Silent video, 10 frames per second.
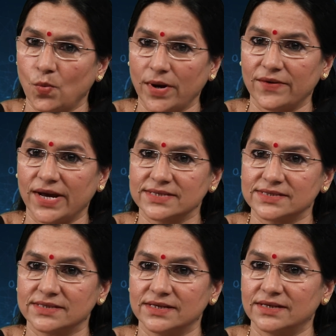
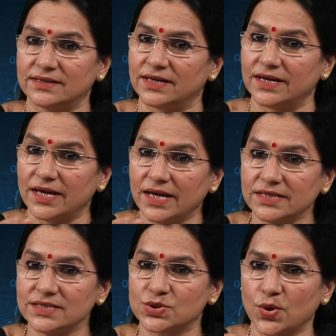whereas the
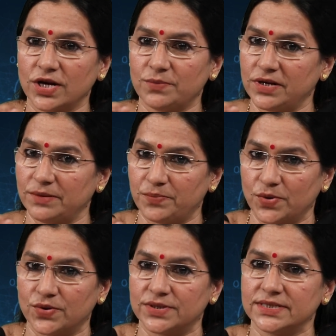insoluble
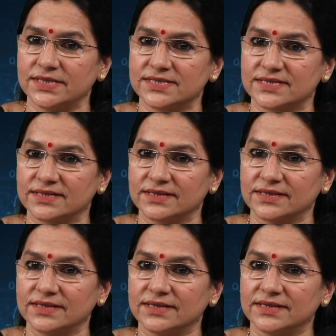impurities
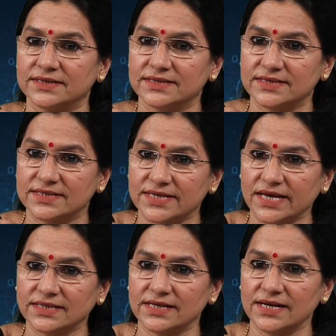
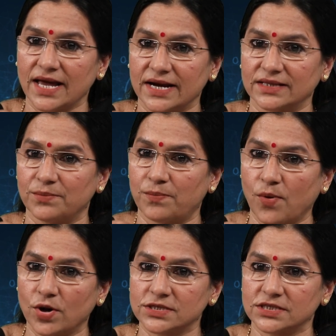settle at the
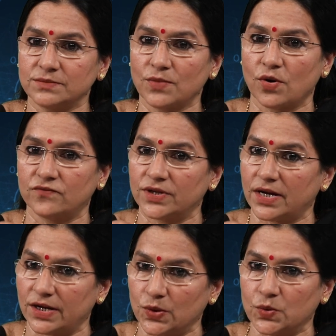bottom of
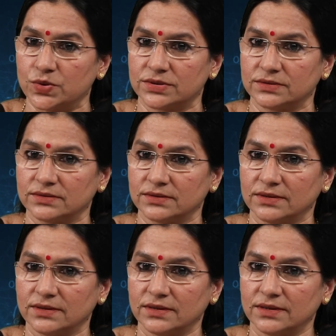the anode.
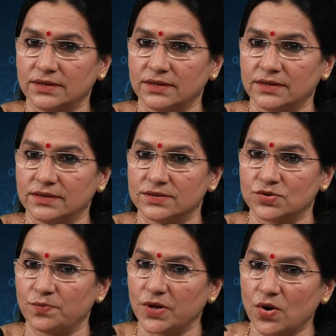
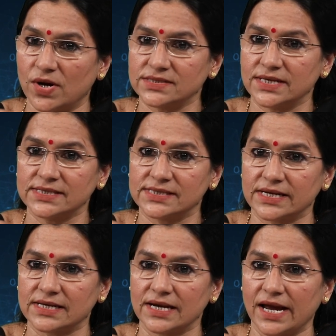So, because they
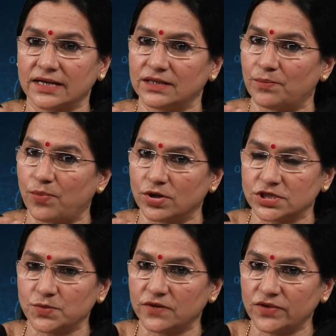settle at the
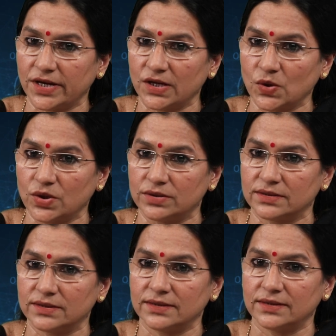bottom of the anode,
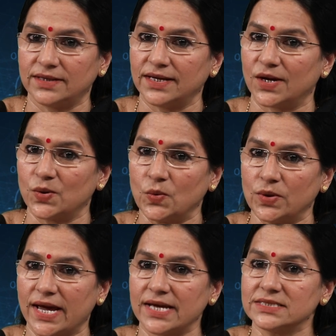they are
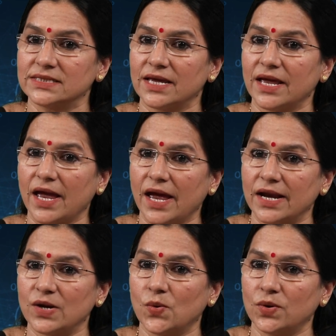known as
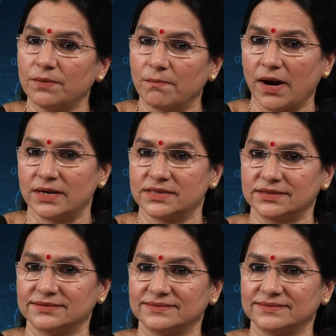anode mud.